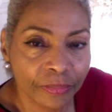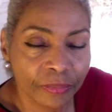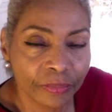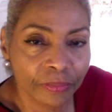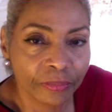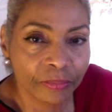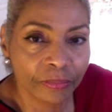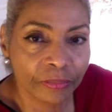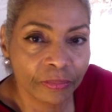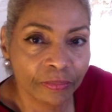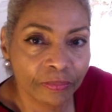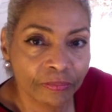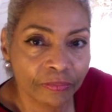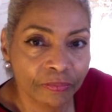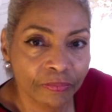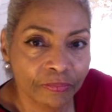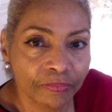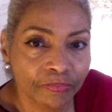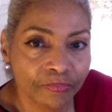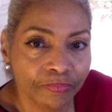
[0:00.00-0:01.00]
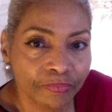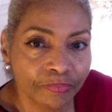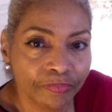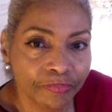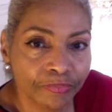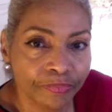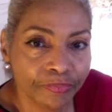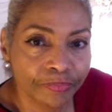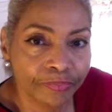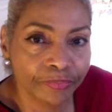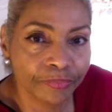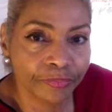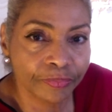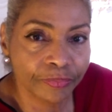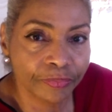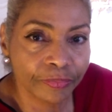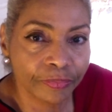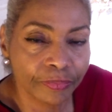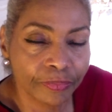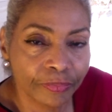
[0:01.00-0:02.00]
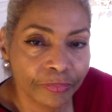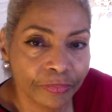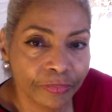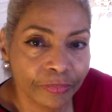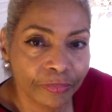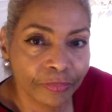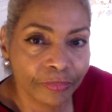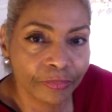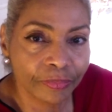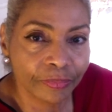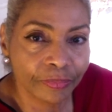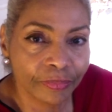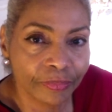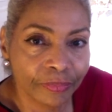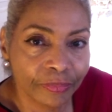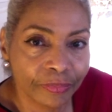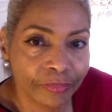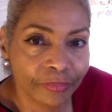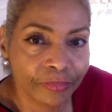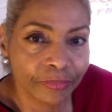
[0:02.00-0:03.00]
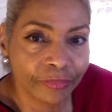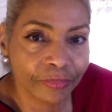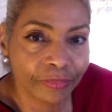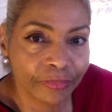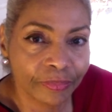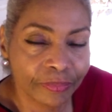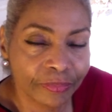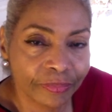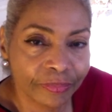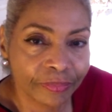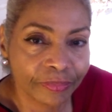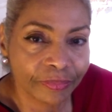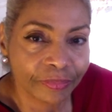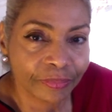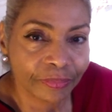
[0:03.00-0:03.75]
(no one is talking)